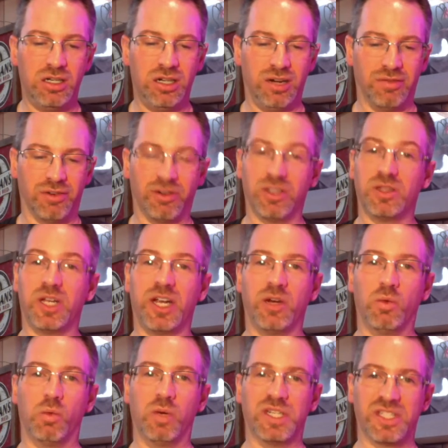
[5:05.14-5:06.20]
very
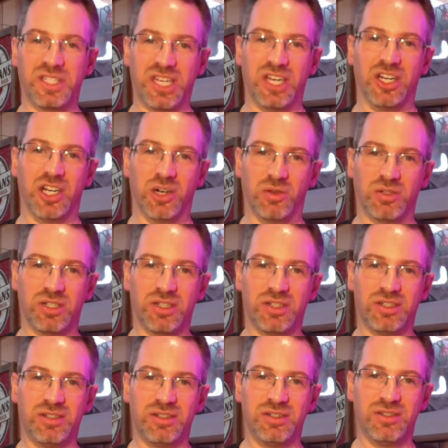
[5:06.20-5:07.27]
light whiskey note,
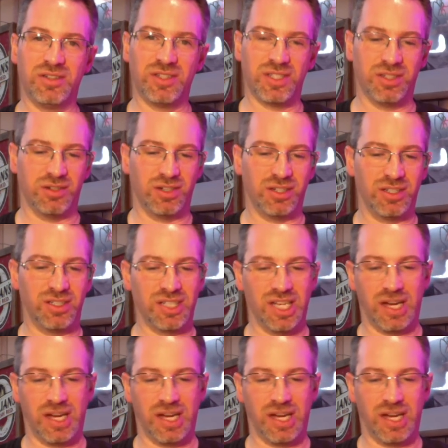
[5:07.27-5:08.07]
so it,